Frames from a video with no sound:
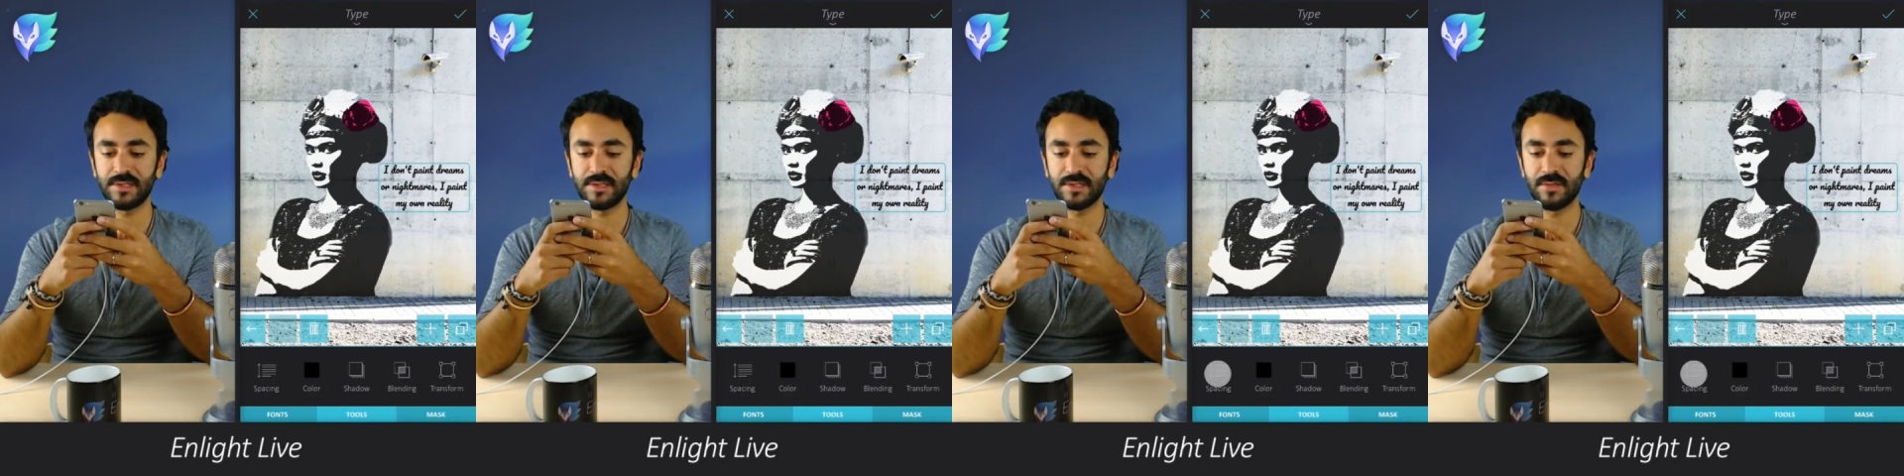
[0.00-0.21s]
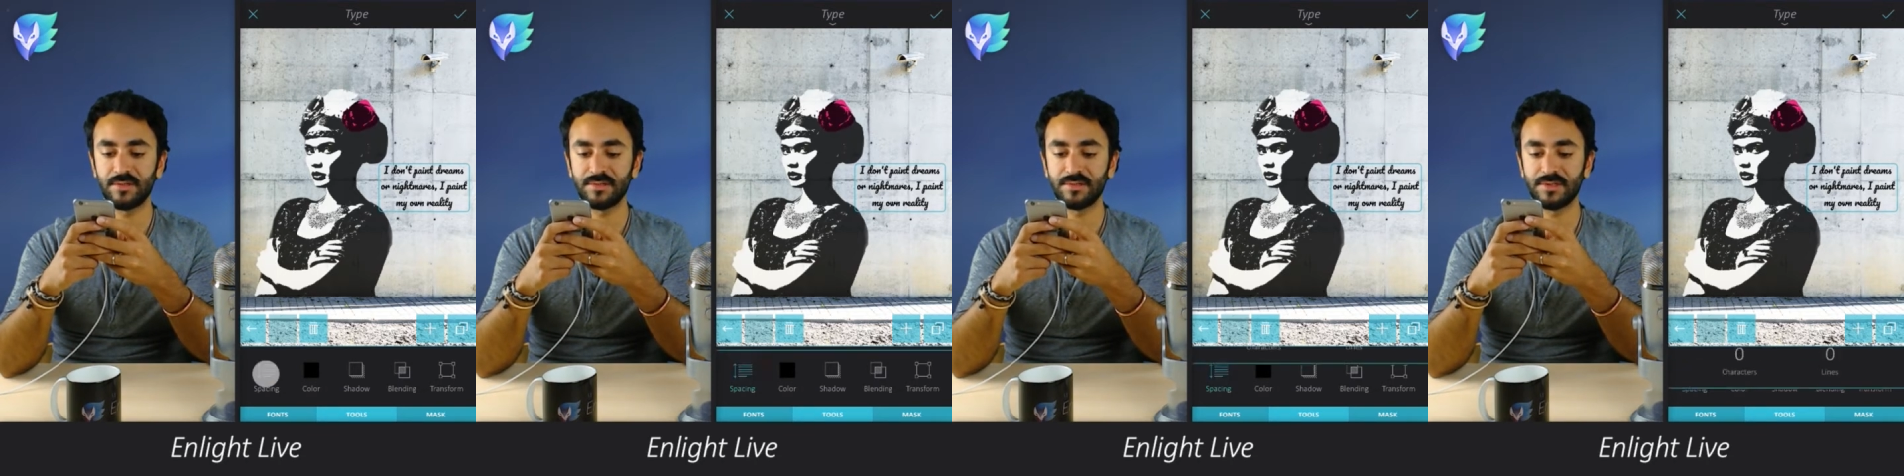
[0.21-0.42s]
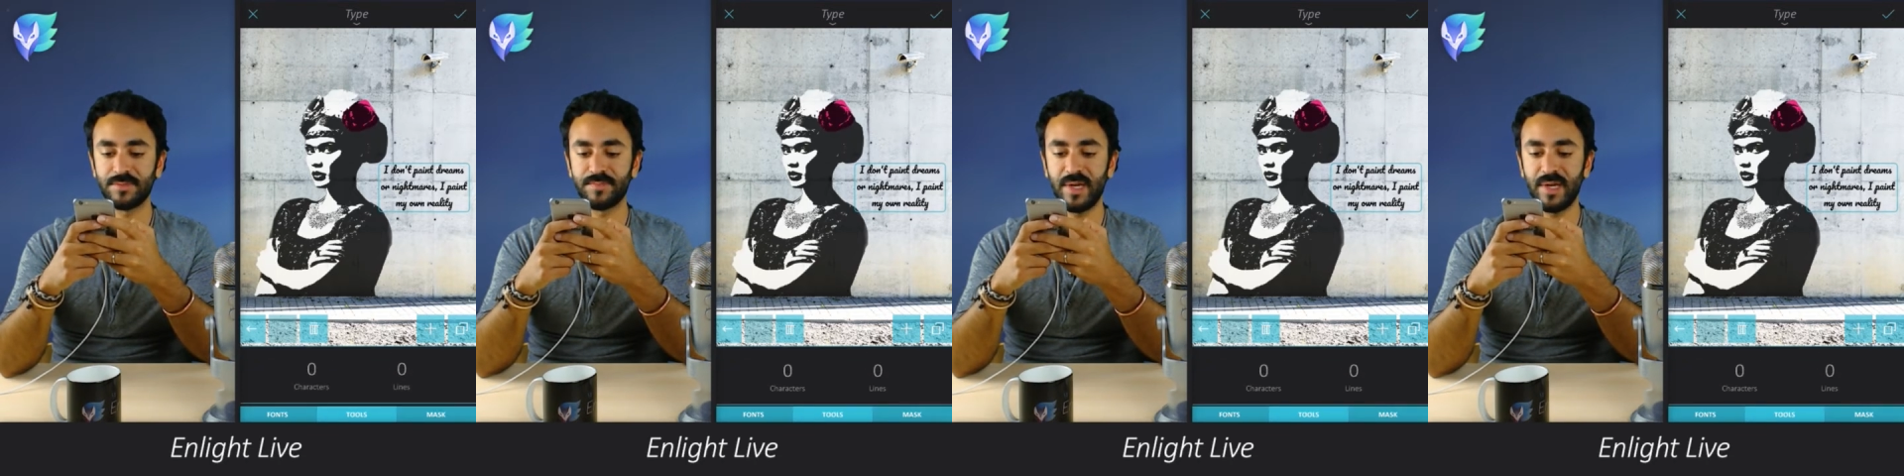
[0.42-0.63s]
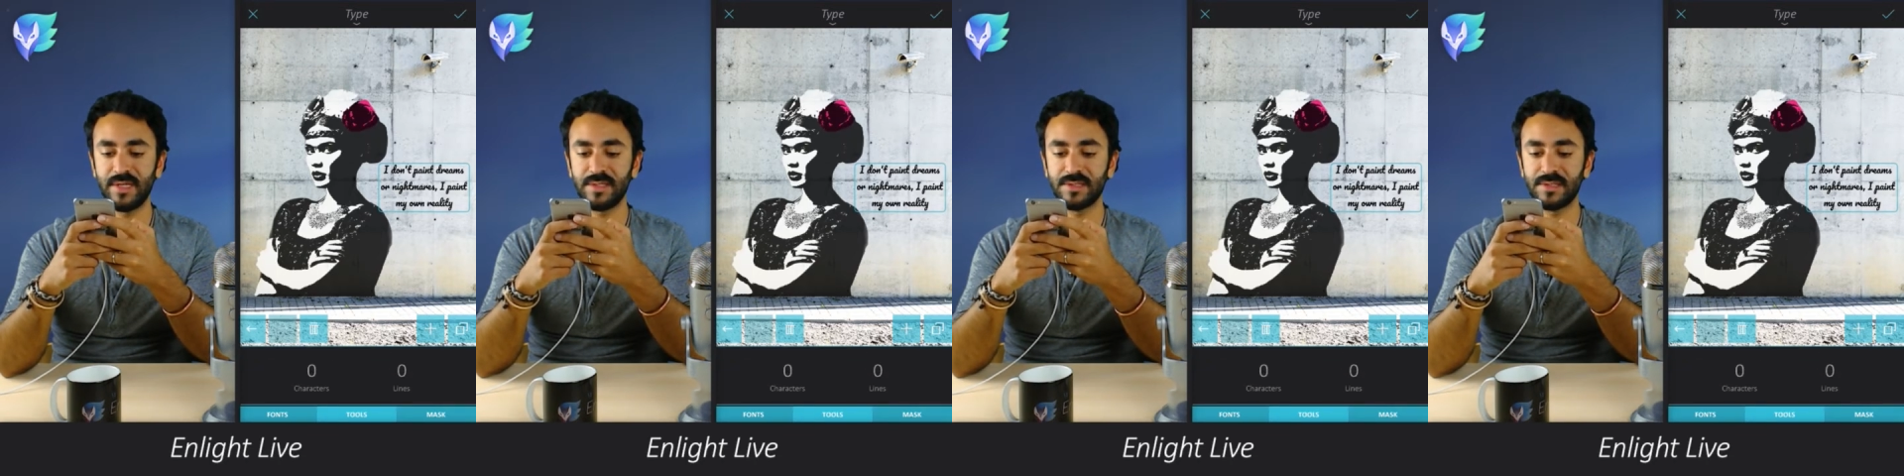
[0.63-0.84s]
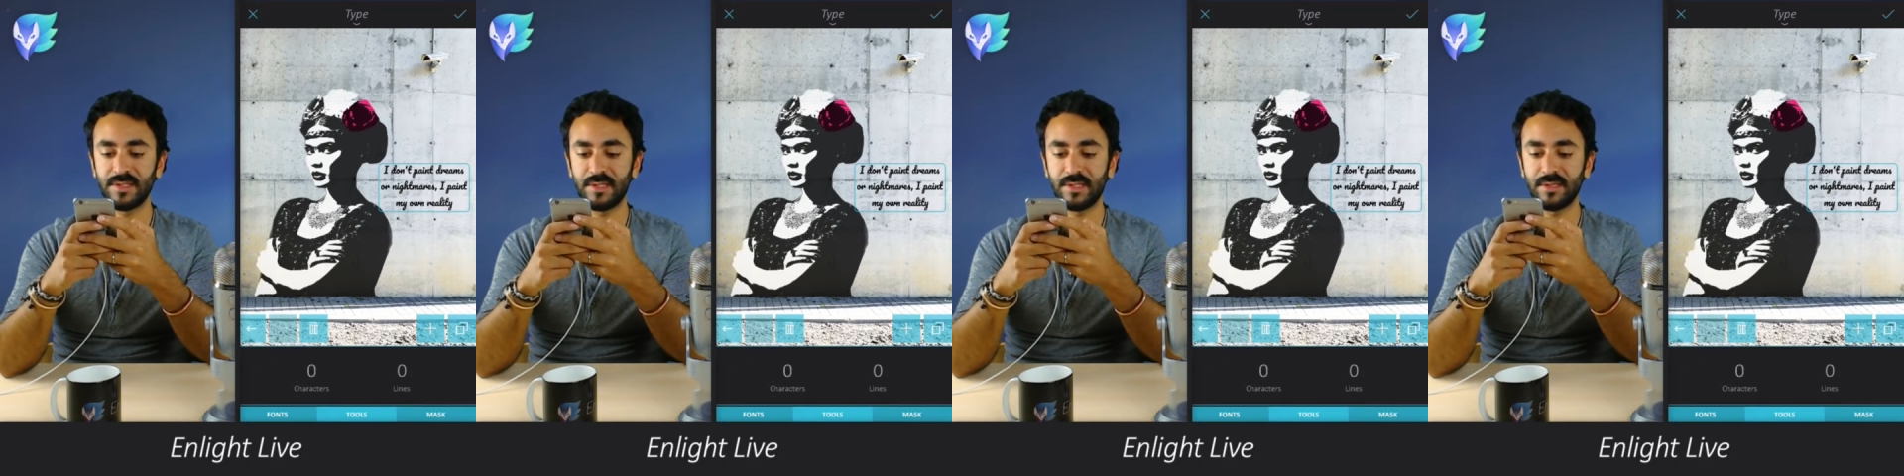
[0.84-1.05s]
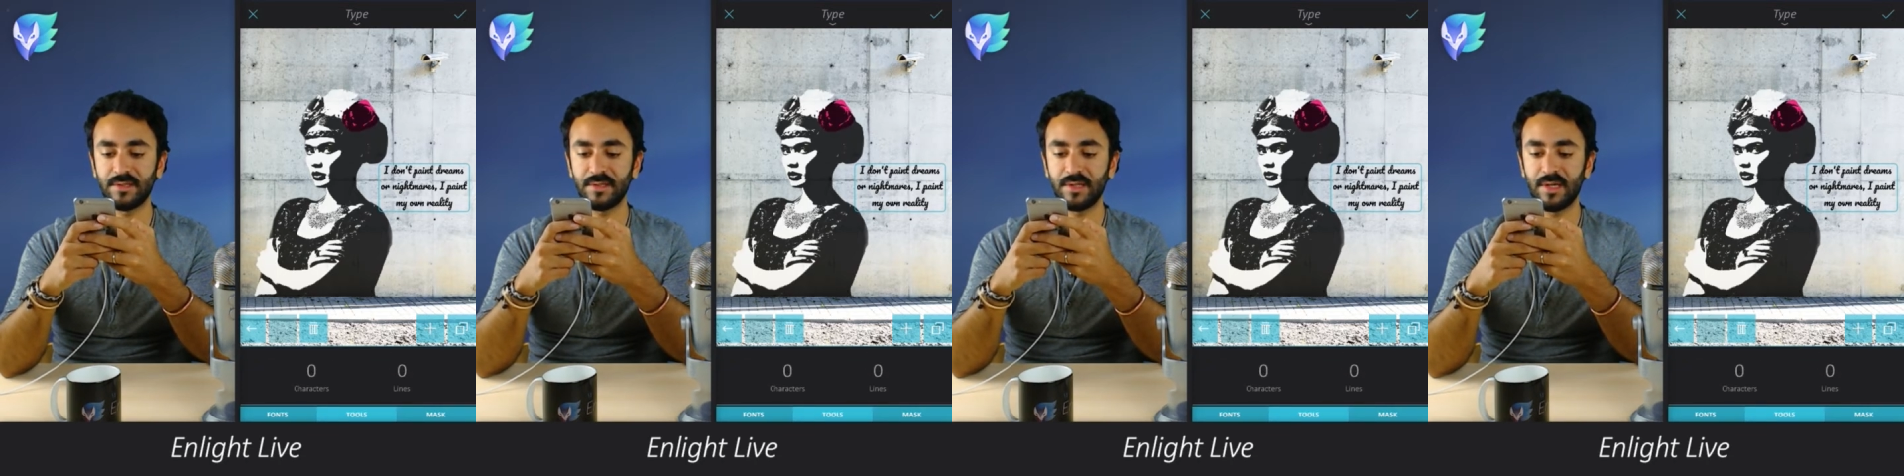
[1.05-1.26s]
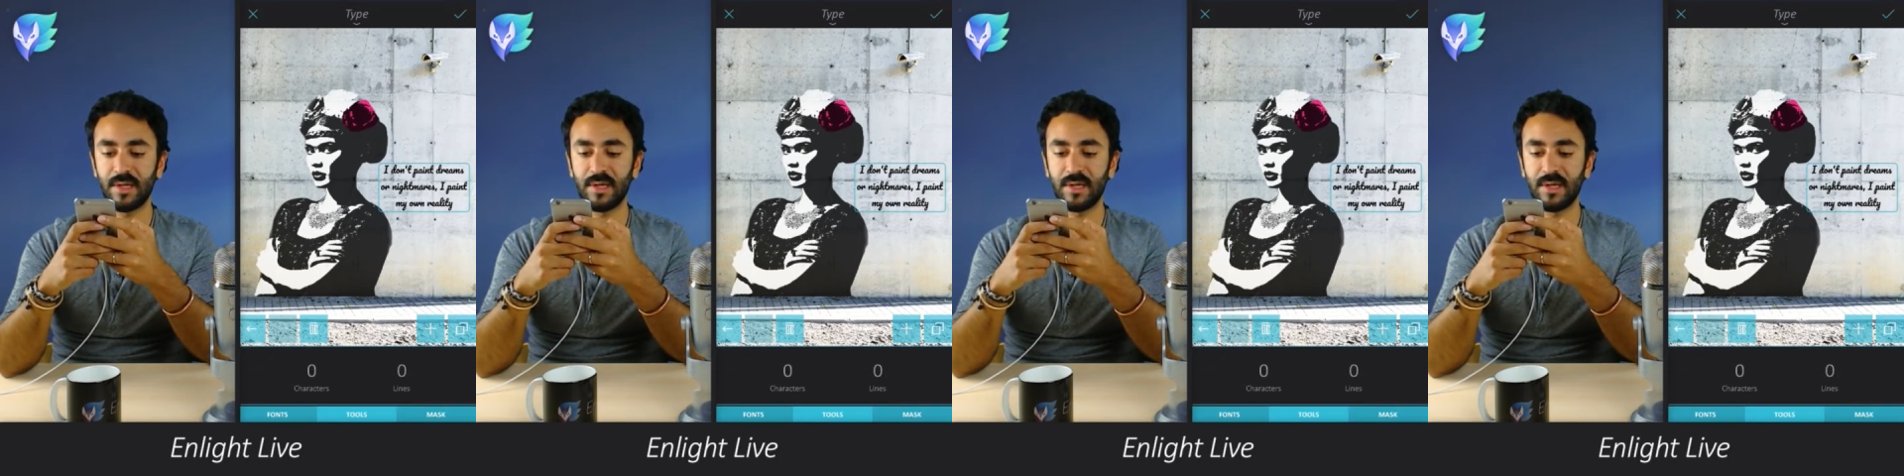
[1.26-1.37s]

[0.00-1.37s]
Let's go to spacing